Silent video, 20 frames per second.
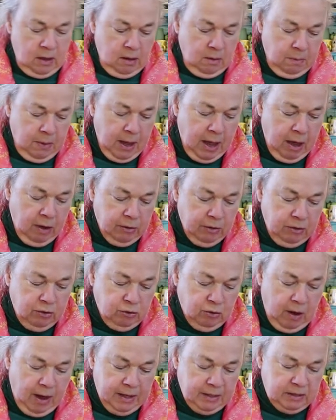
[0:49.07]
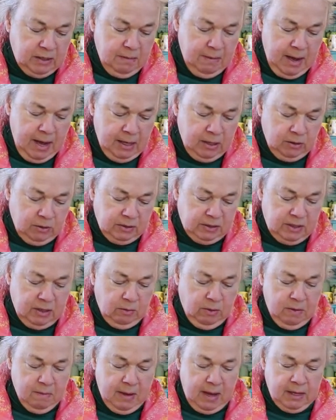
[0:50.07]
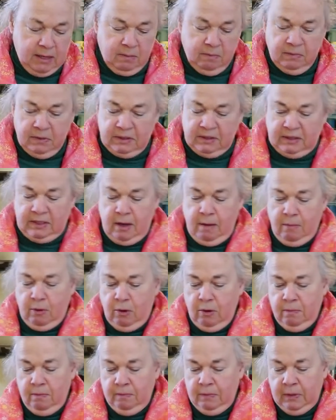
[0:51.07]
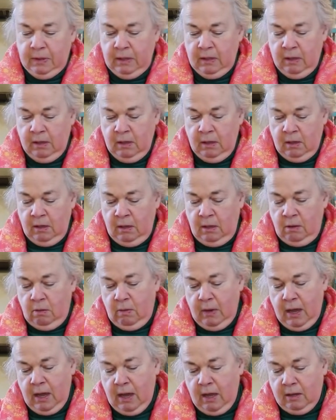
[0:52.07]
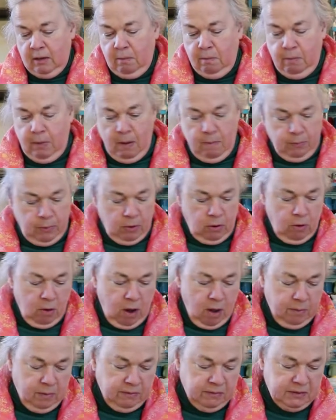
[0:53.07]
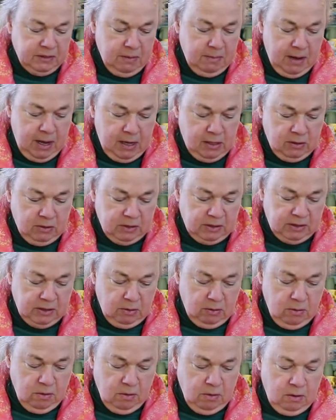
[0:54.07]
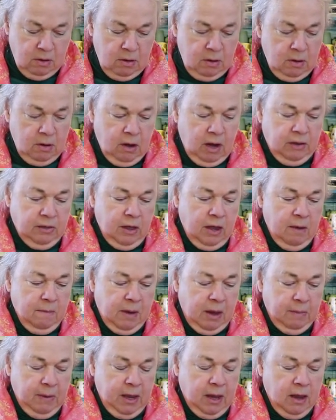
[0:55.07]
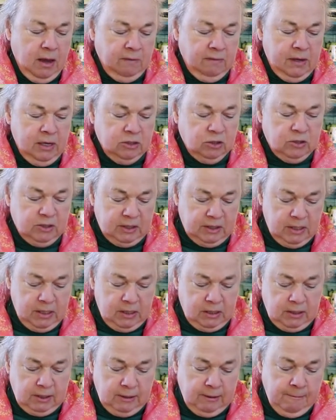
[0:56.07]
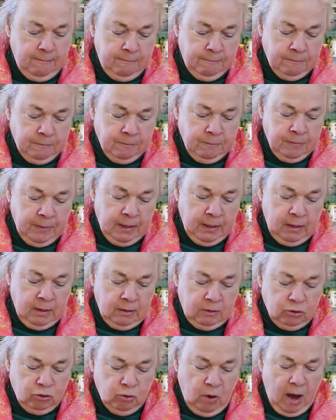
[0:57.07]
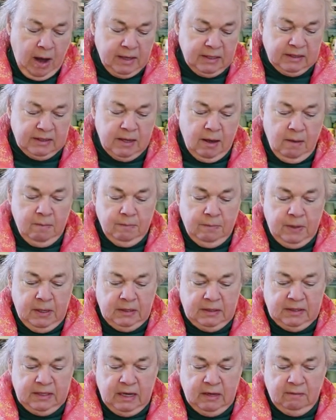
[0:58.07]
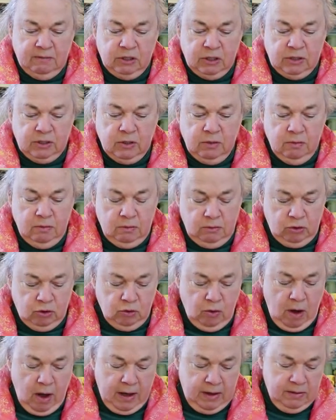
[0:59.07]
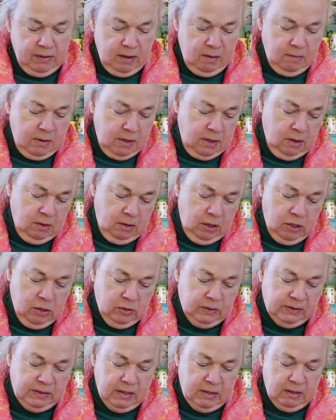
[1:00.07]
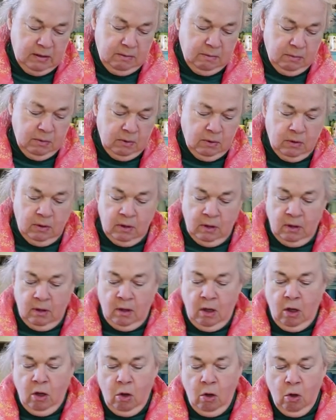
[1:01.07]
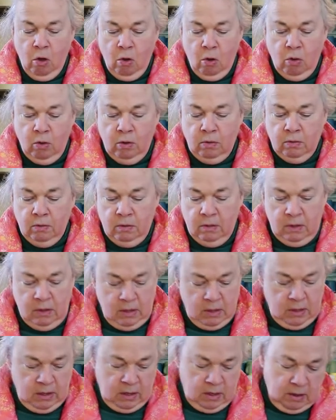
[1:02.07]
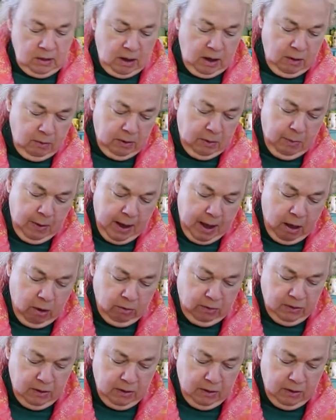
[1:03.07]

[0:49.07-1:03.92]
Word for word: powdered dried tomatoes that we made up this summer. We had a bumper crop of tomatoes so I thought it might be kind of interesting to dry some instead of just drying them and using them whole. I would powder